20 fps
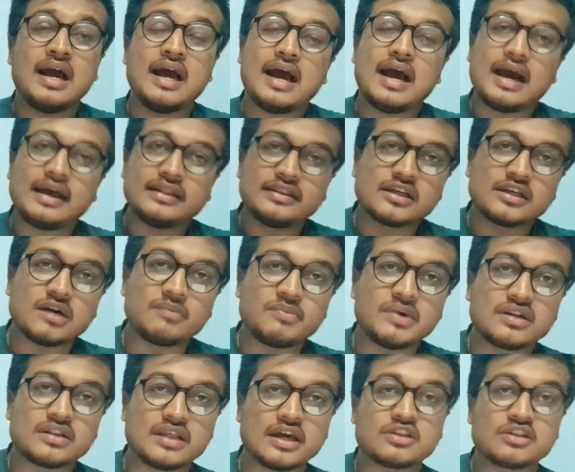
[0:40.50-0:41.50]
and the
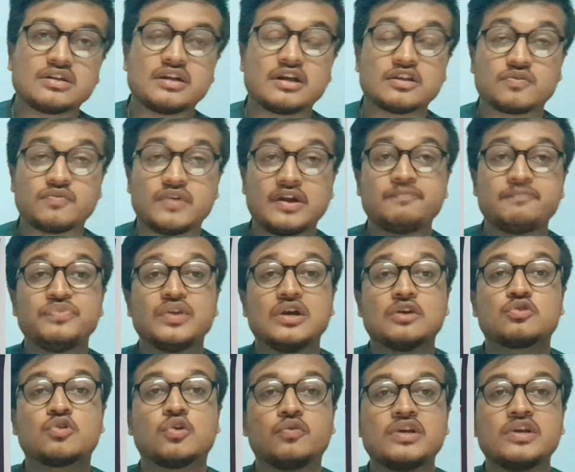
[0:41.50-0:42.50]
comment section as well,
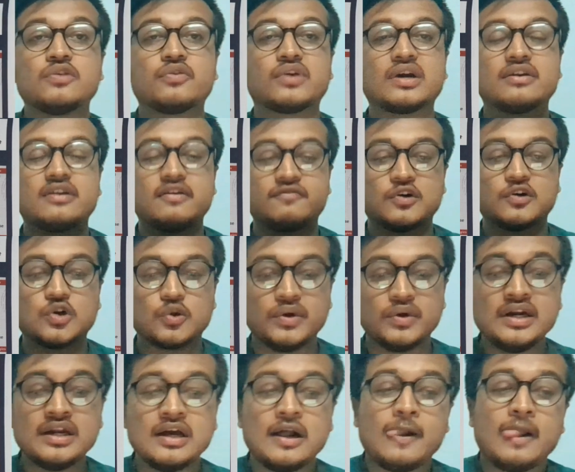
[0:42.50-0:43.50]
through which you can refer to
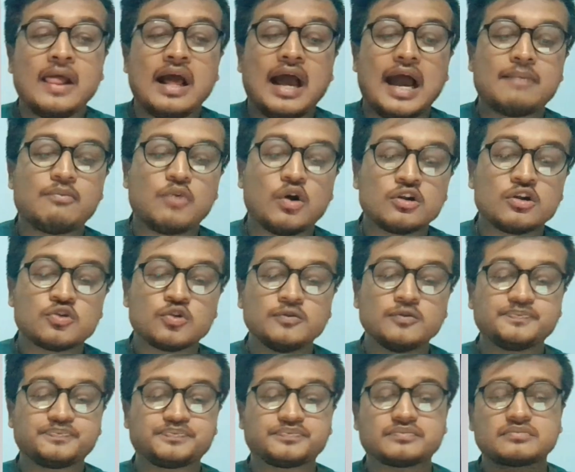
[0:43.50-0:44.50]
it. I'm
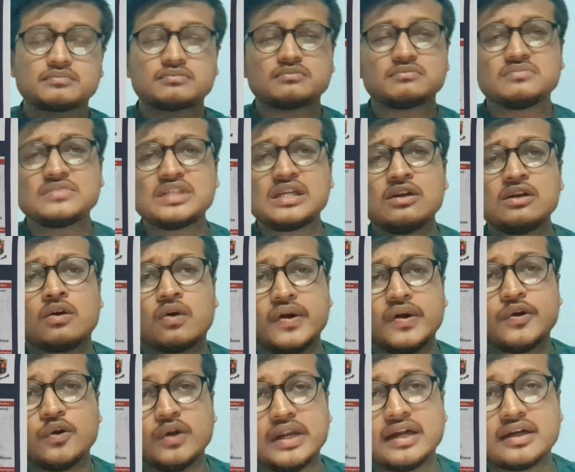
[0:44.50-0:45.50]
also going
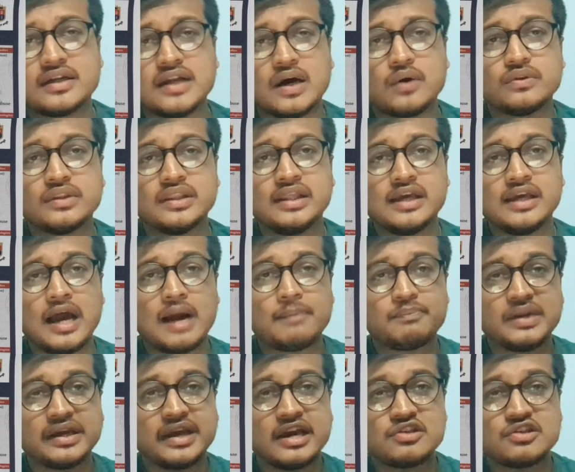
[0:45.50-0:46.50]
to link down the
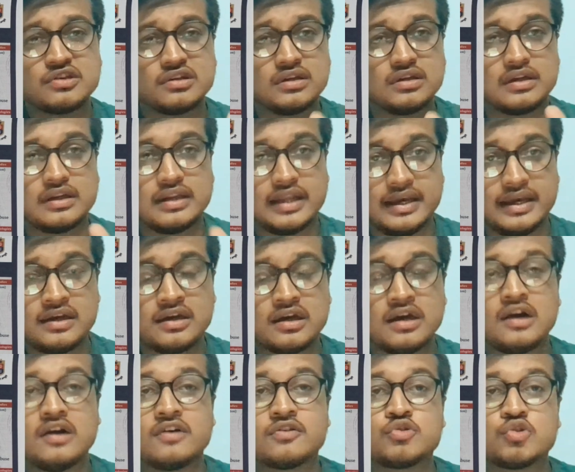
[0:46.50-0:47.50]
application link
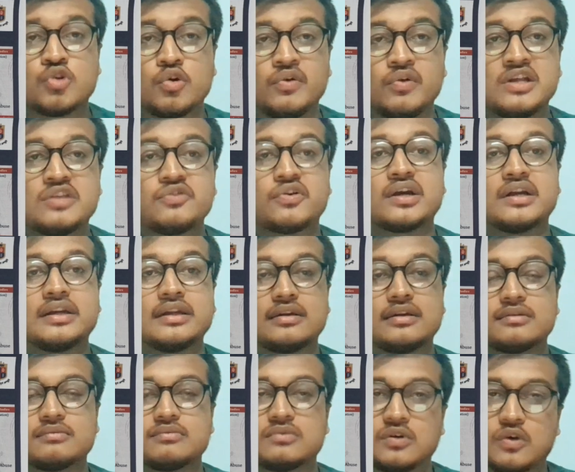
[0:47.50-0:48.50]
through which you
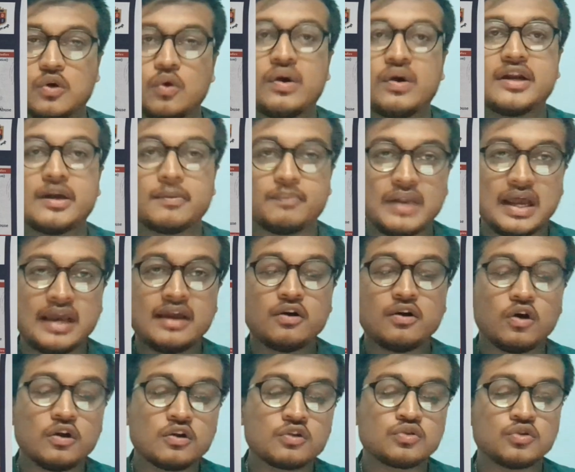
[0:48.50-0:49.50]
can go and apply.
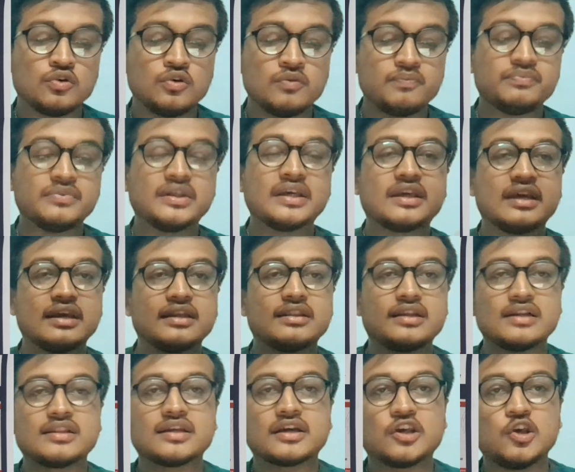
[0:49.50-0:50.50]
Also, there
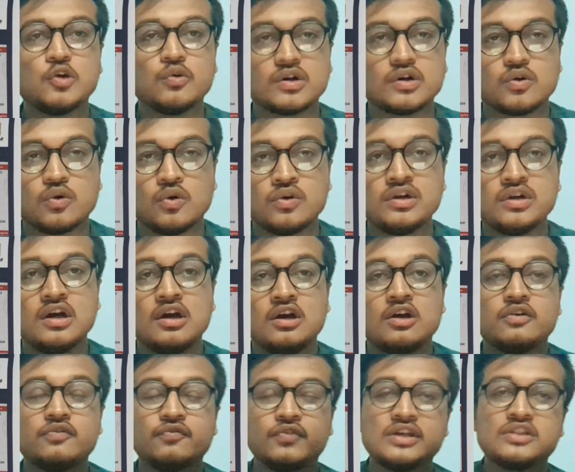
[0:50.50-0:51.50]
is a QR code
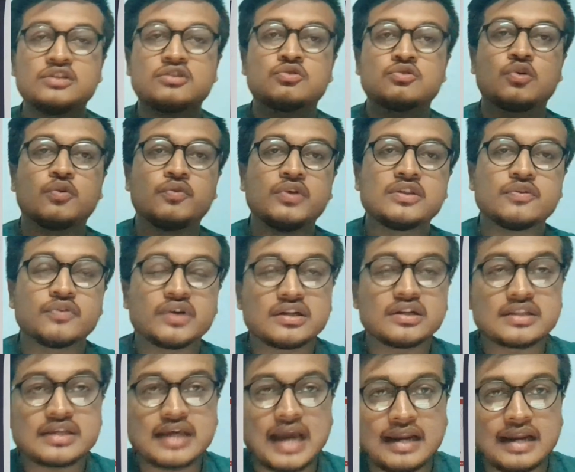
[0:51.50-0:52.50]
through which you can
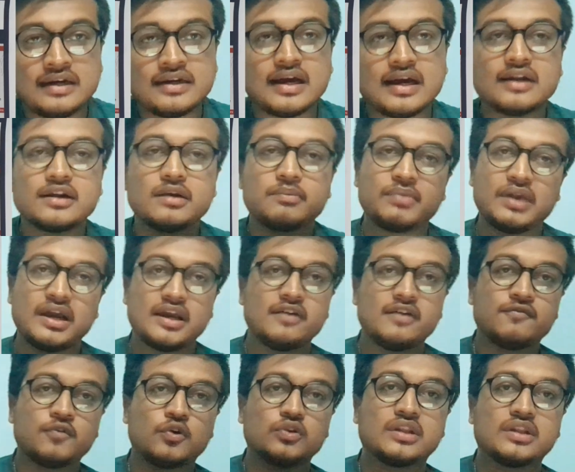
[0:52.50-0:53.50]
scan it and apply
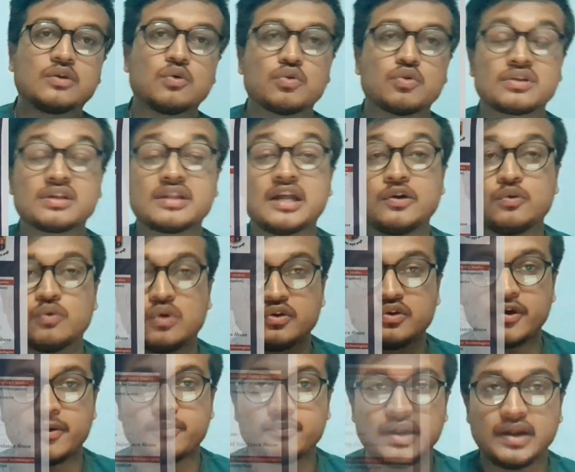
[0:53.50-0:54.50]
for the courses that you want to
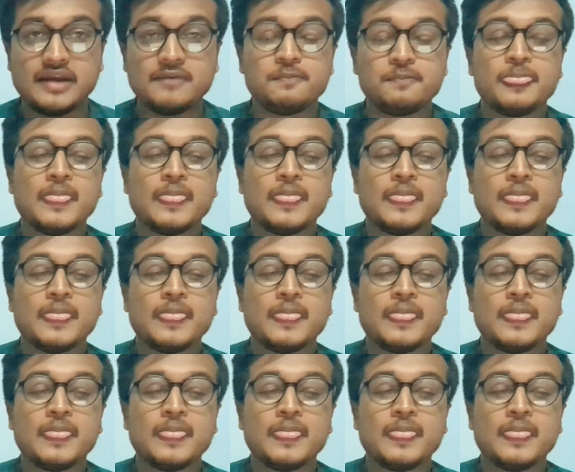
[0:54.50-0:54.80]
apply.